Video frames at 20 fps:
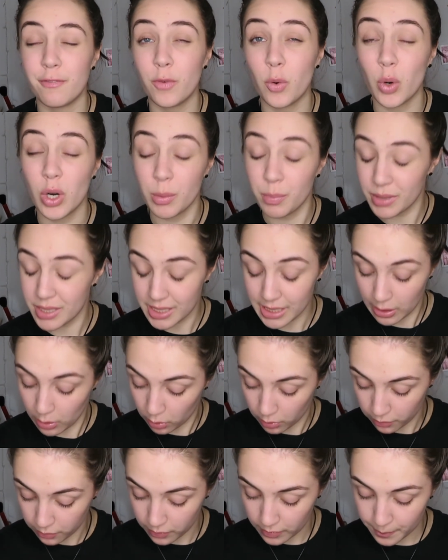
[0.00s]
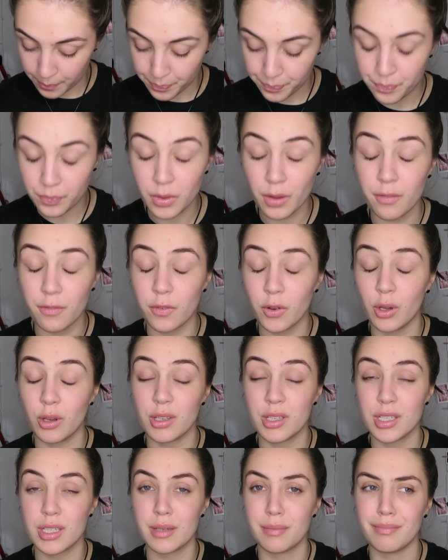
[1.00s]
40% off
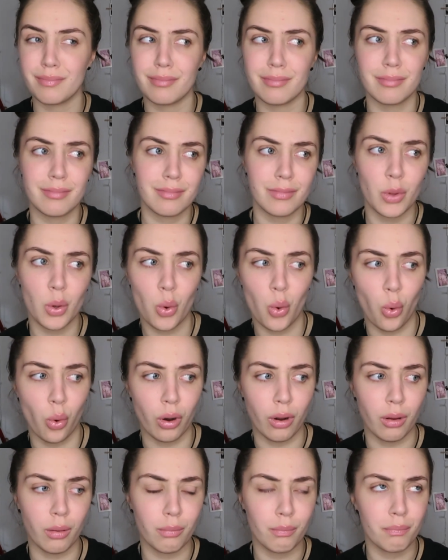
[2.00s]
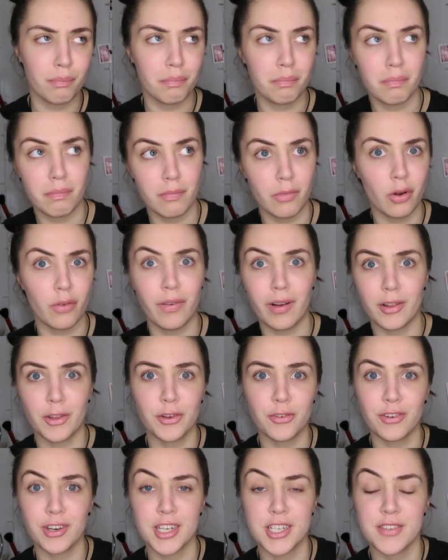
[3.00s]
first order of
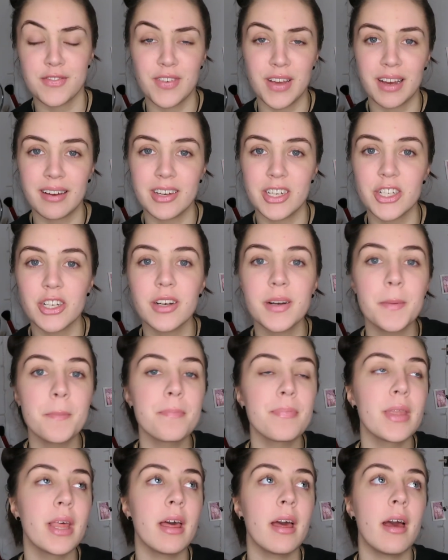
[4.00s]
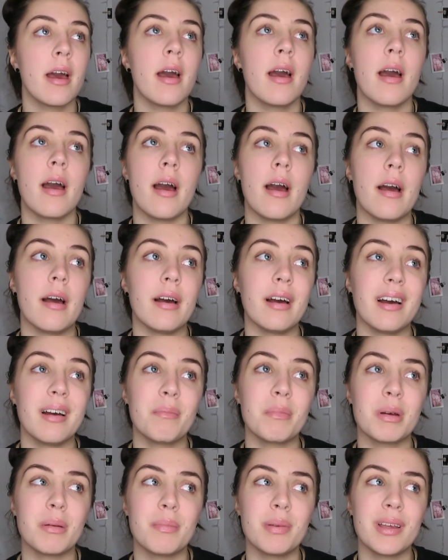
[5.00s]
HelloFresh voucher.
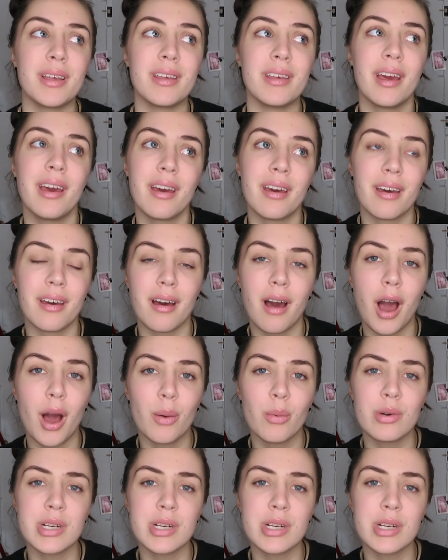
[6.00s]
But yeah, I